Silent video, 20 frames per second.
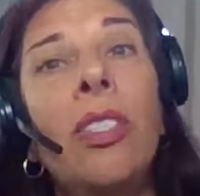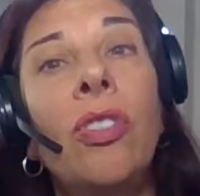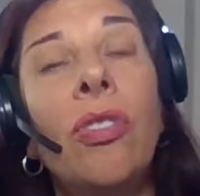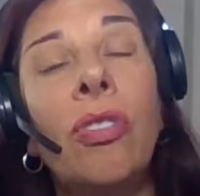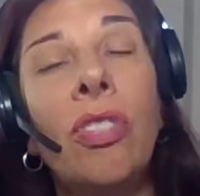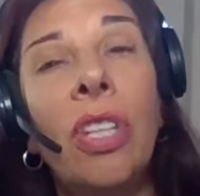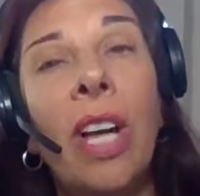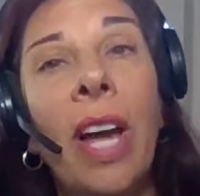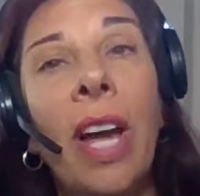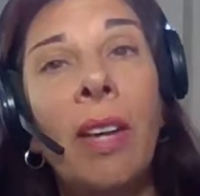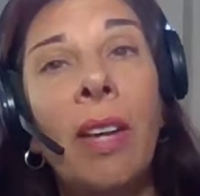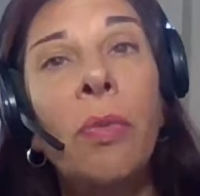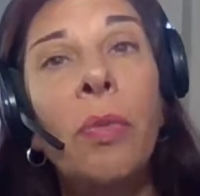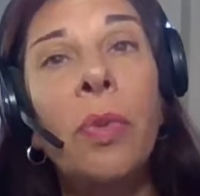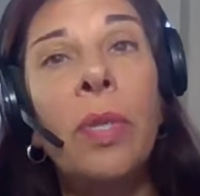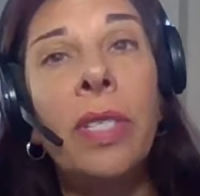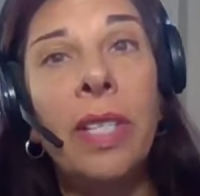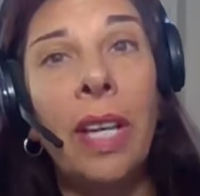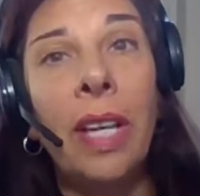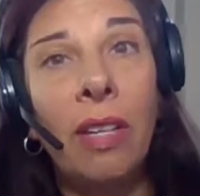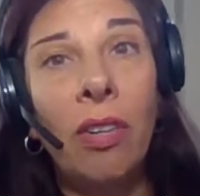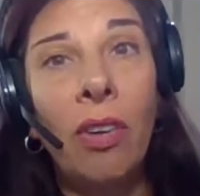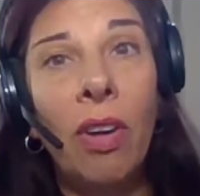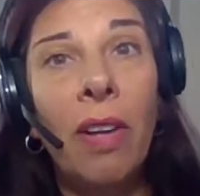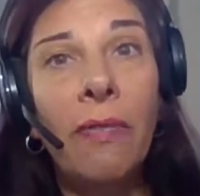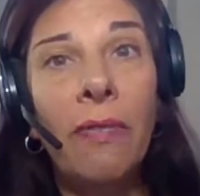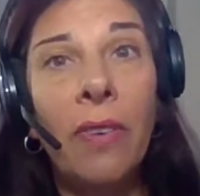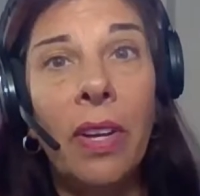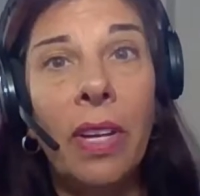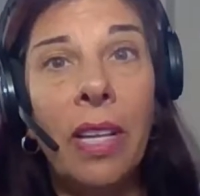your child will sign
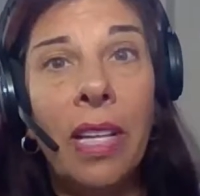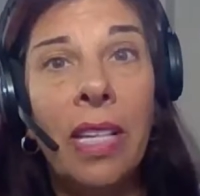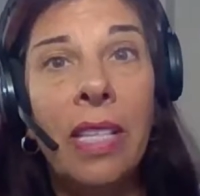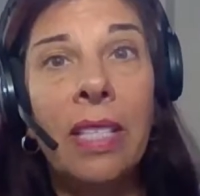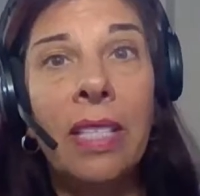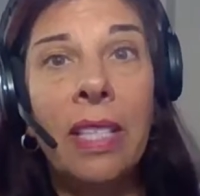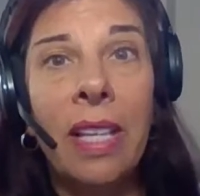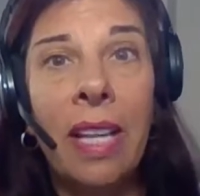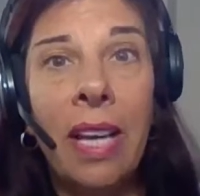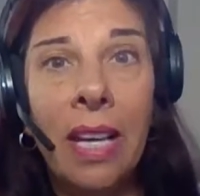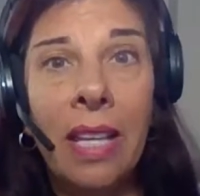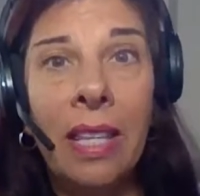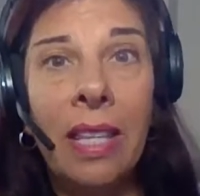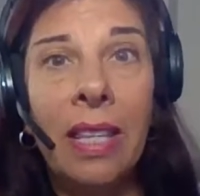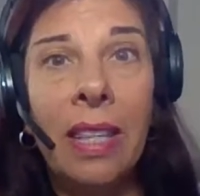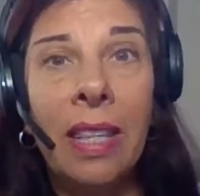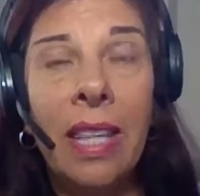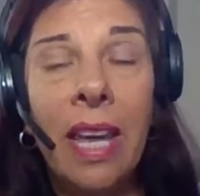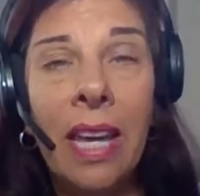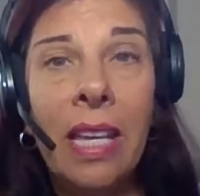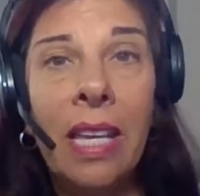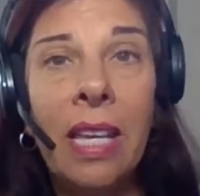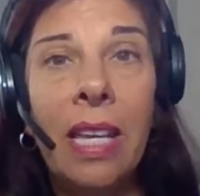off on it saying that they